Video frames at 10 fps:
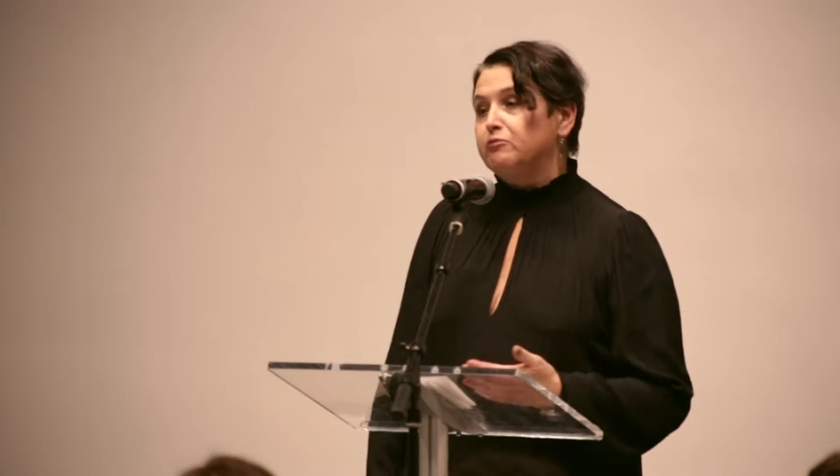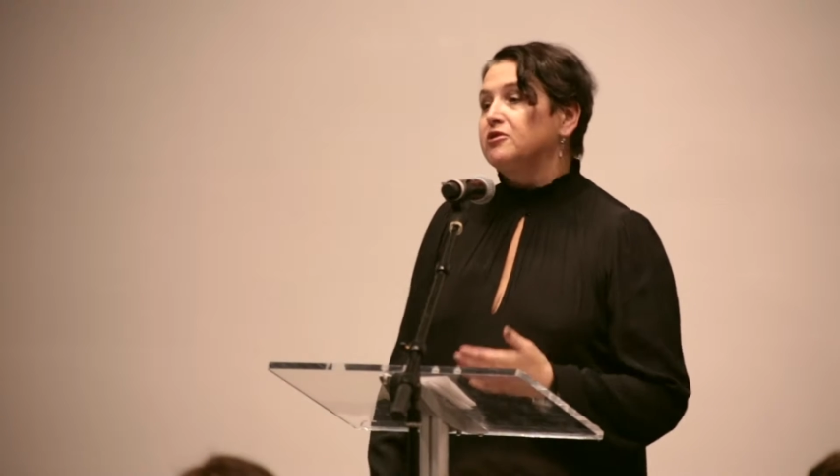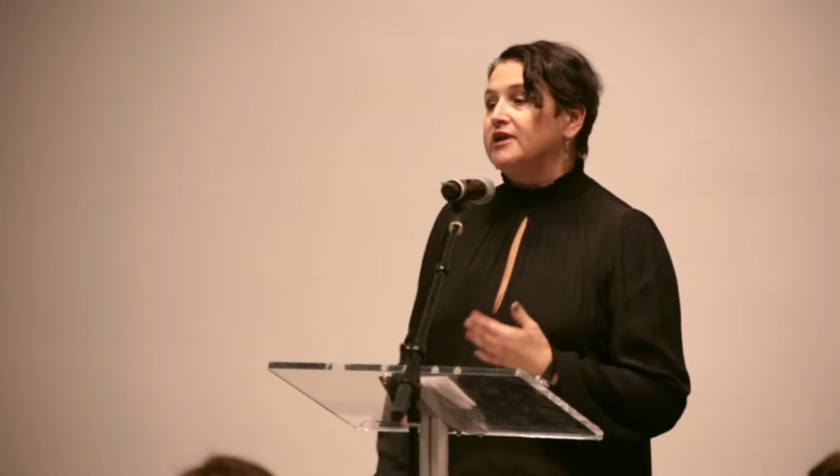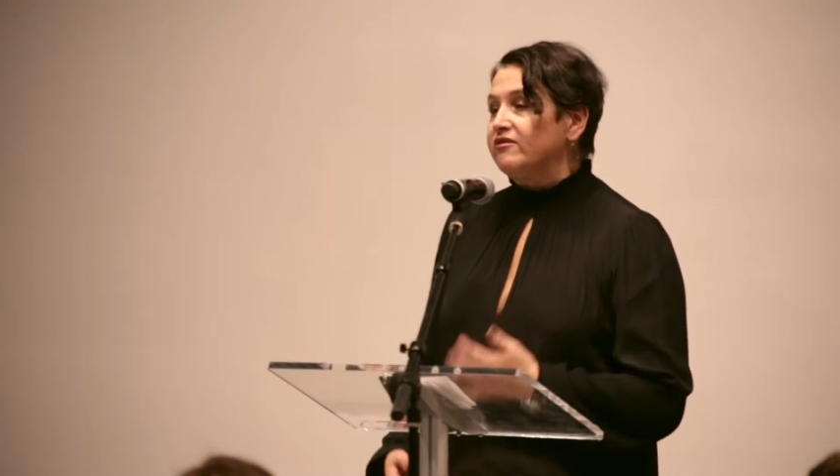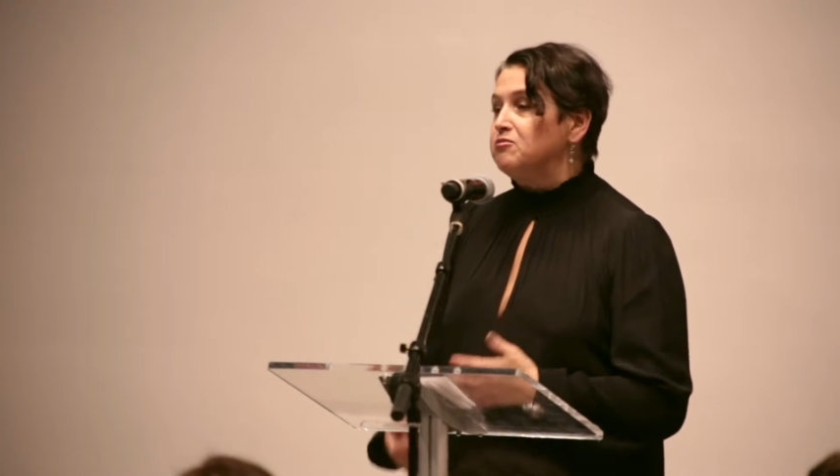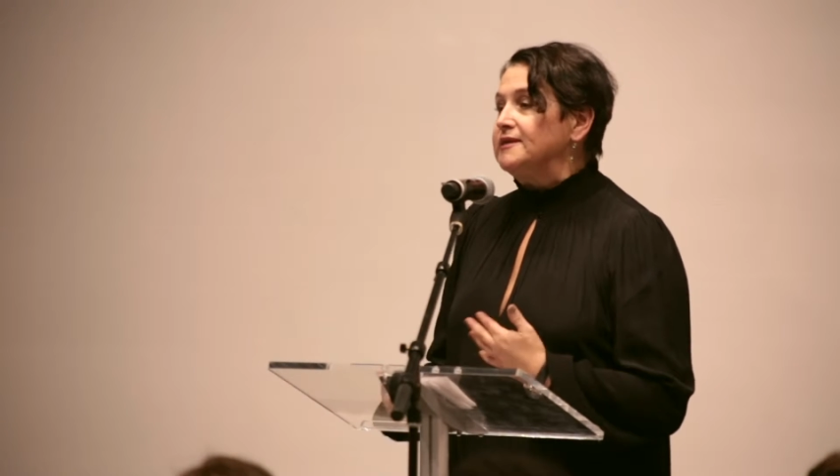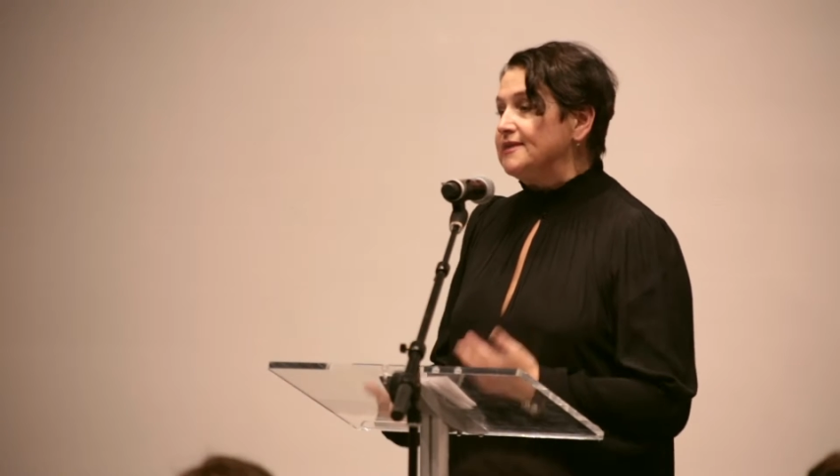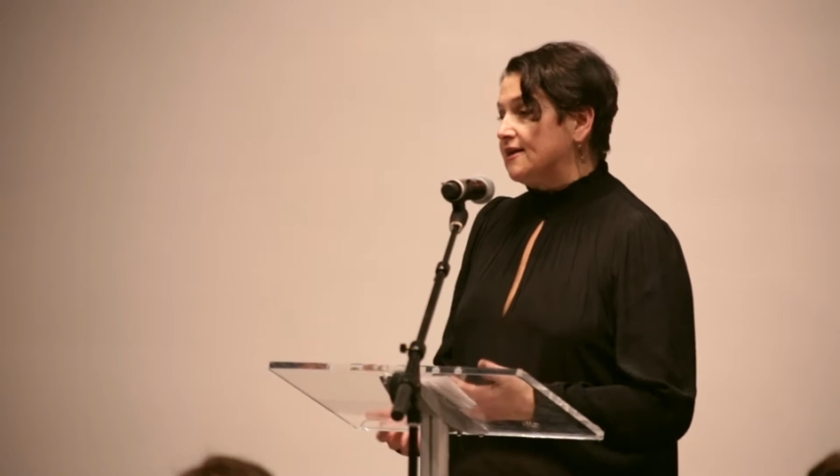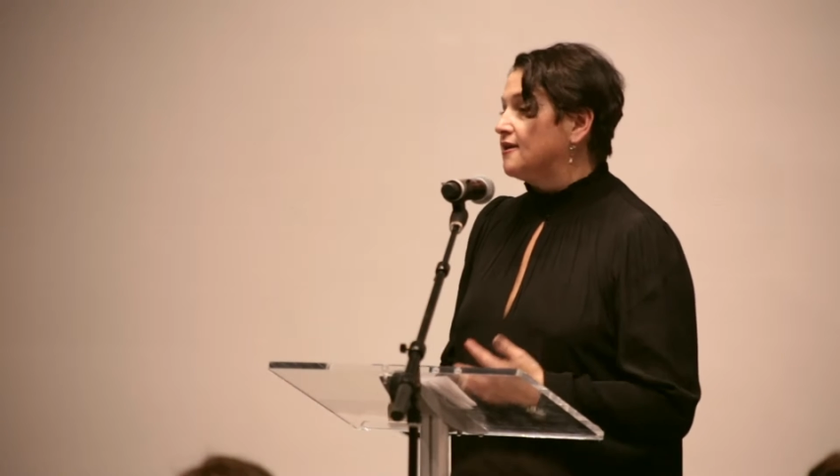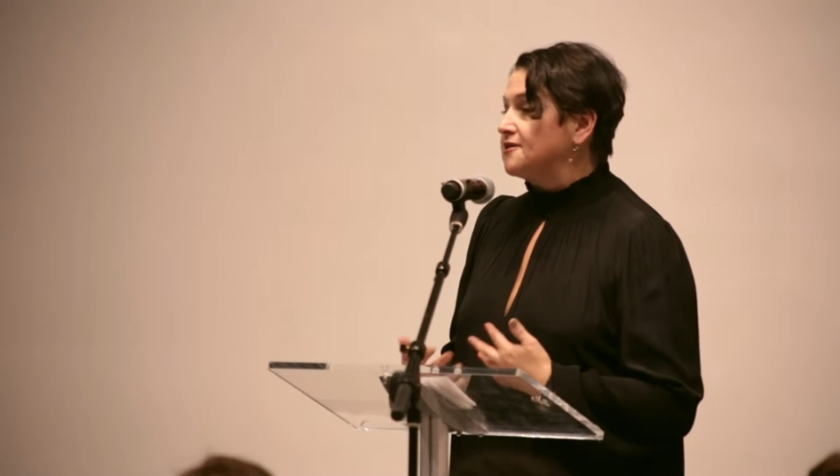people have
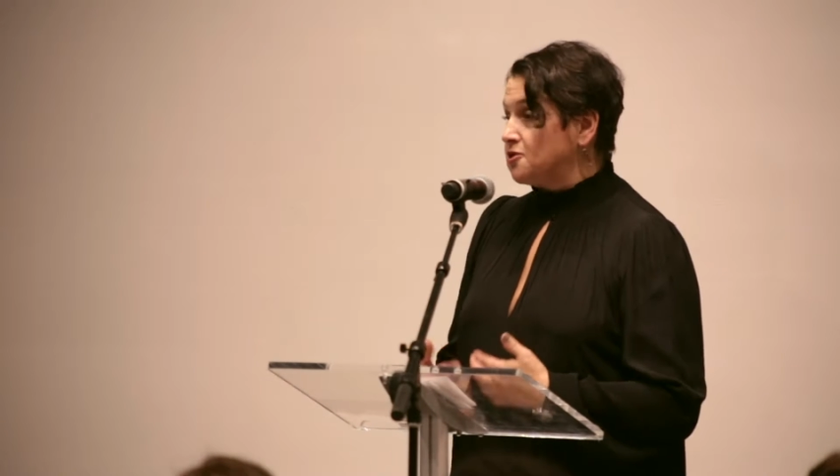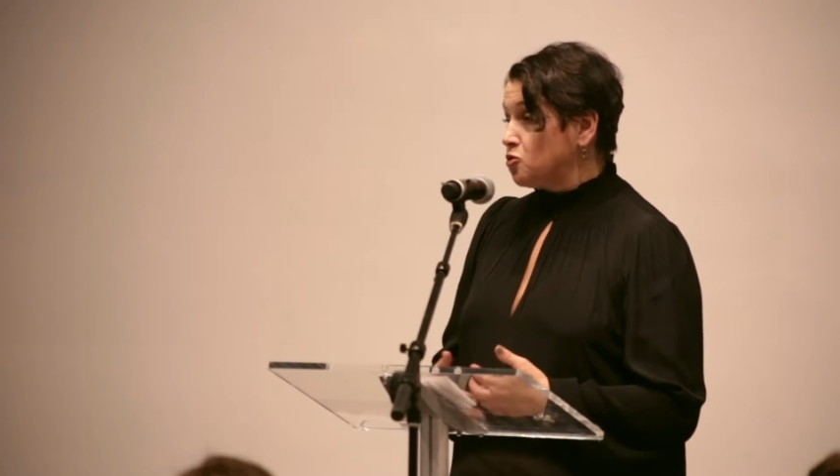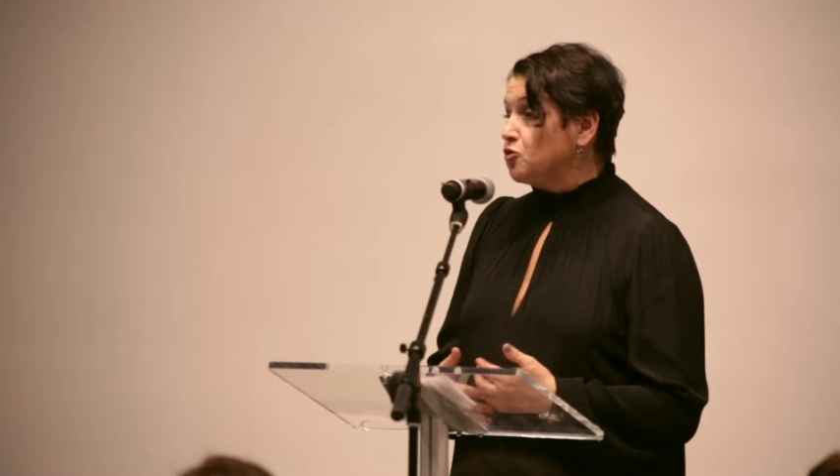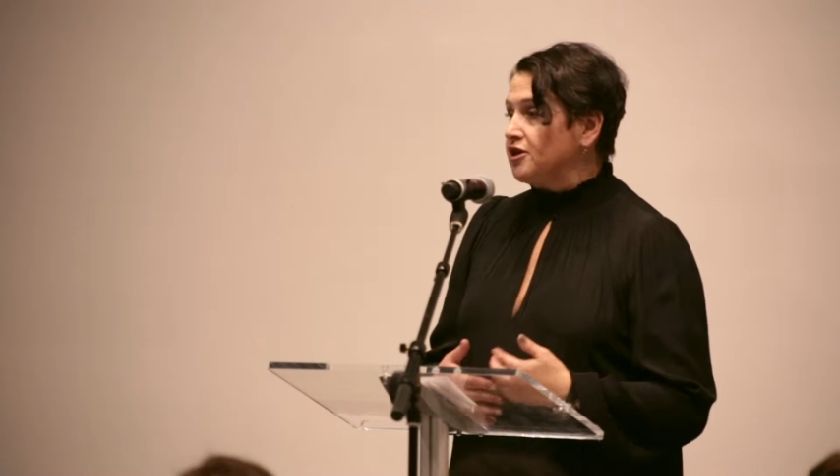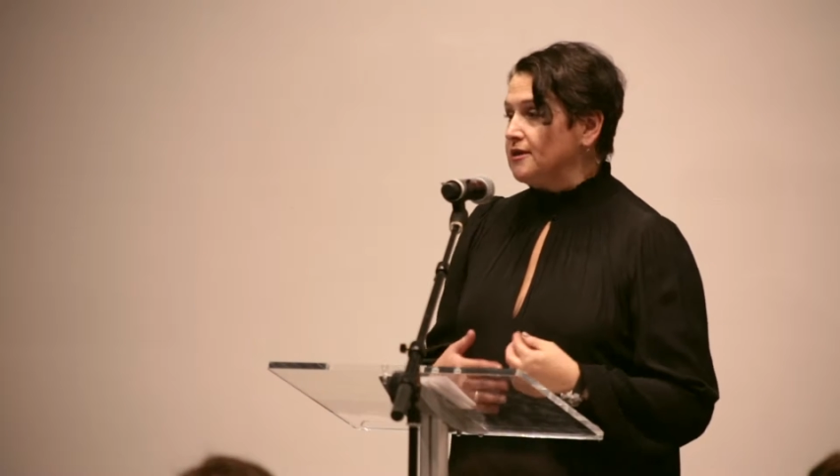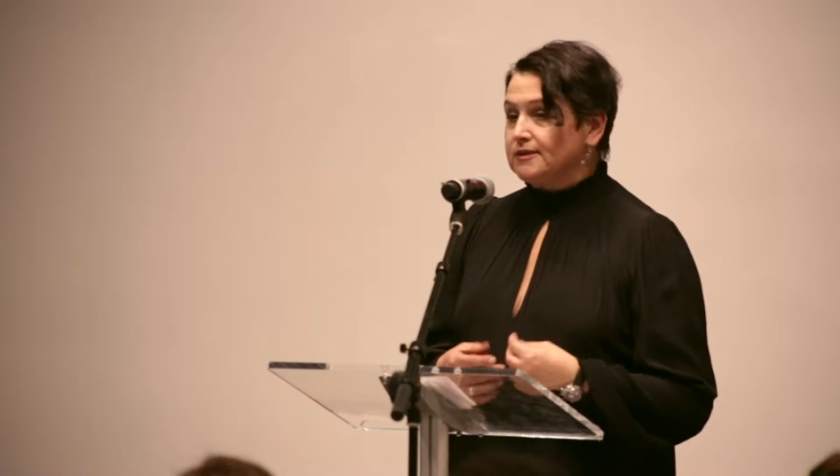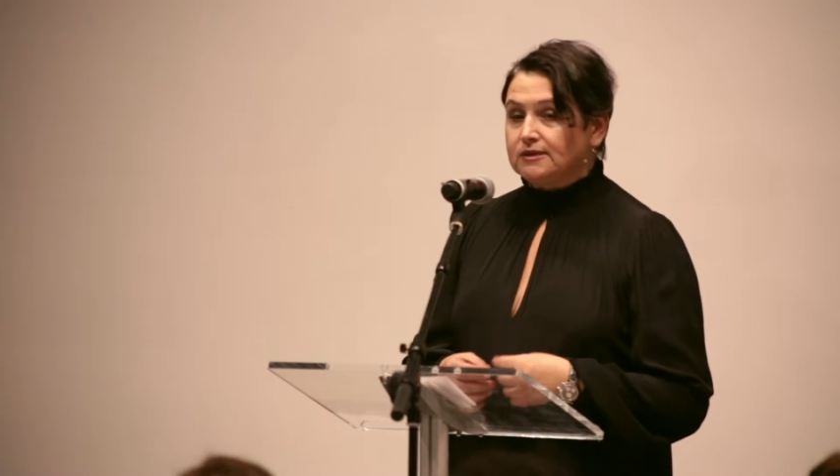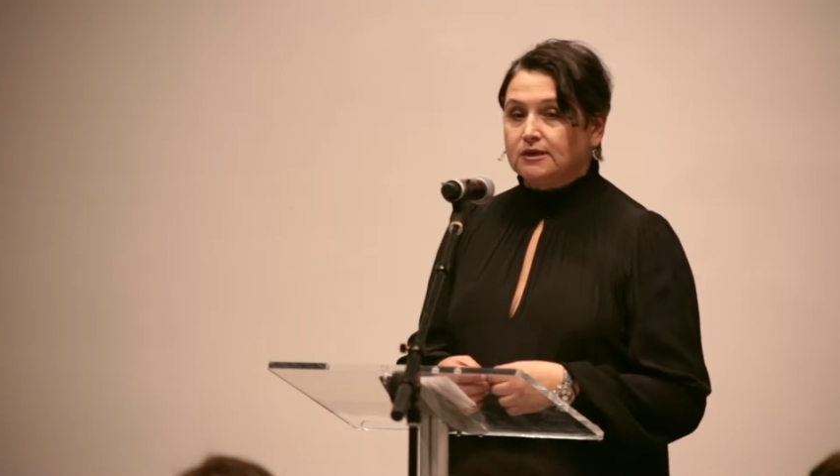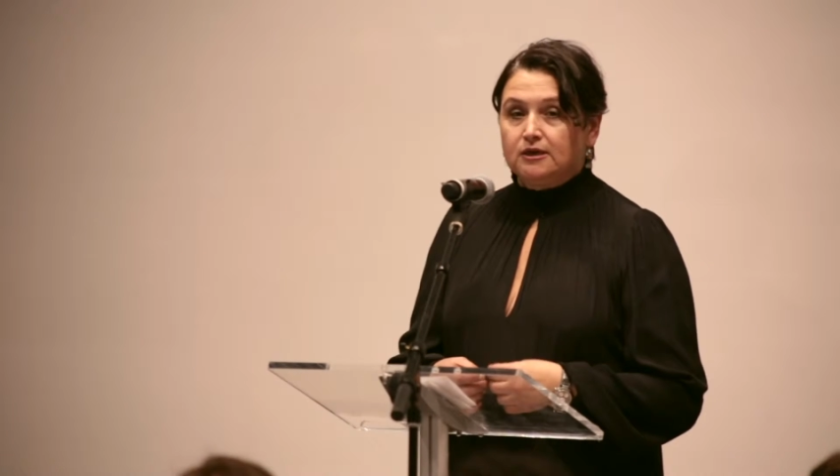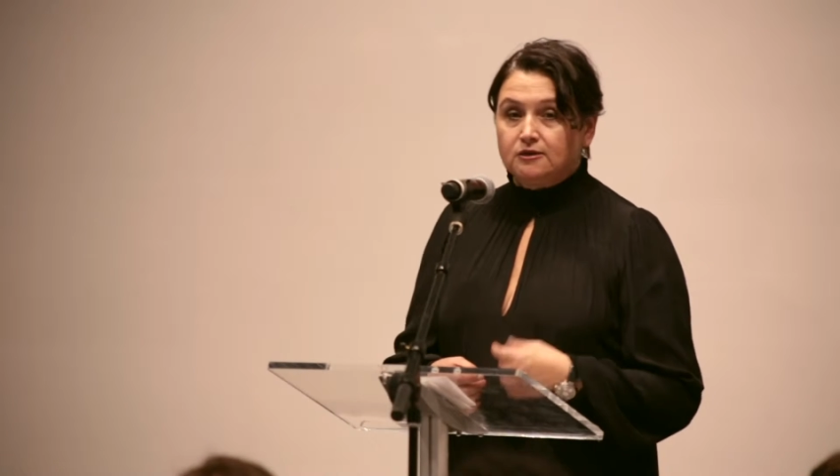been telling stories,